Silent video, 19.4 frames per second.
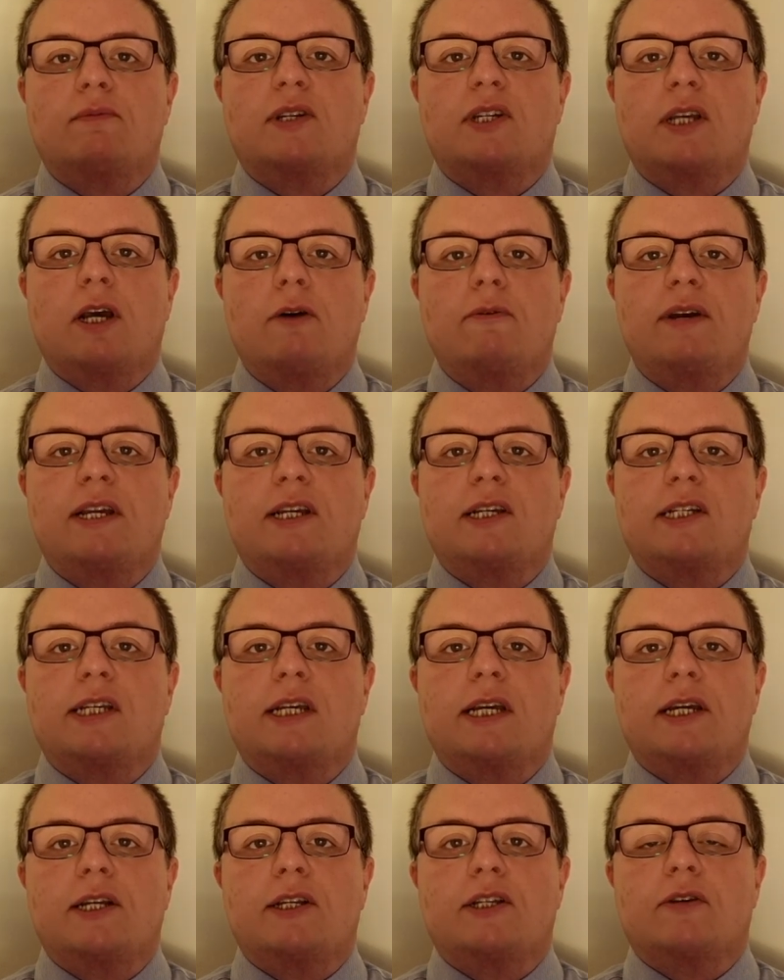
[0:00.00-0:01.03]
sowing
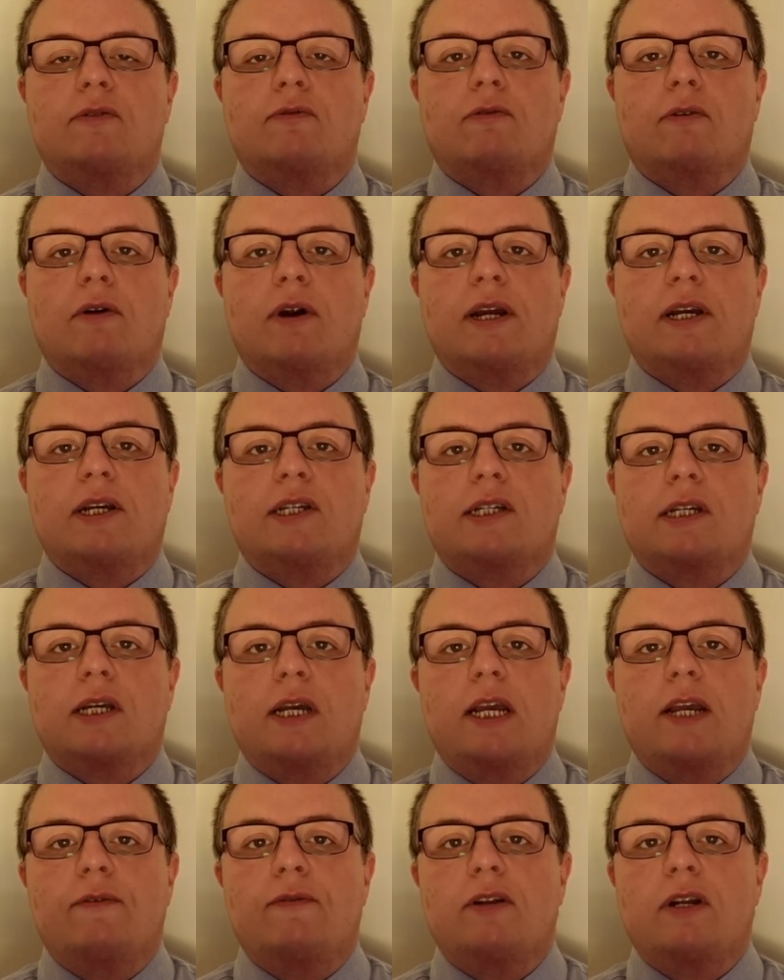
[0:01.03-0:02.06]
seeds of grace,
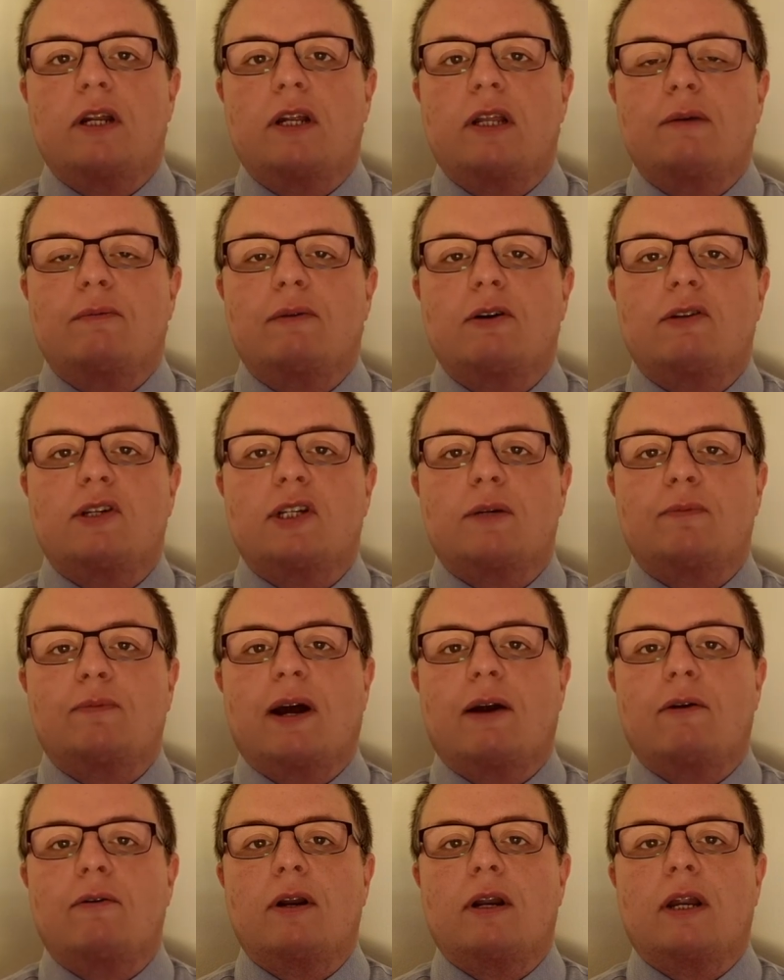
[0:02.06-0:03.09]
even in the most
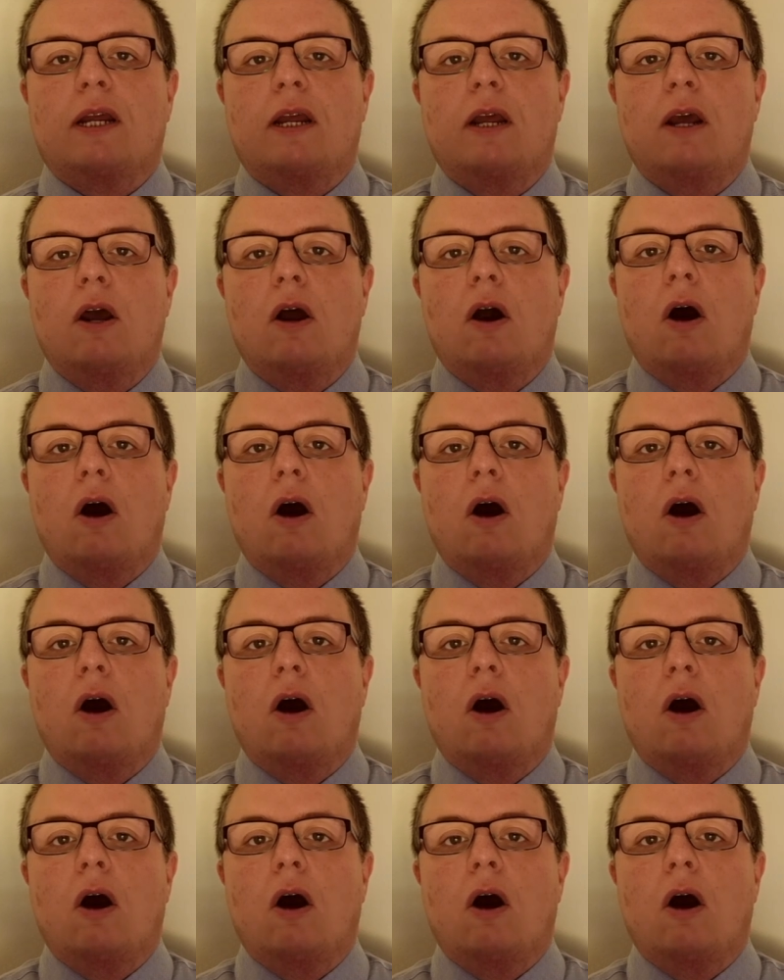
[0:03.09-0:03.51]
apparently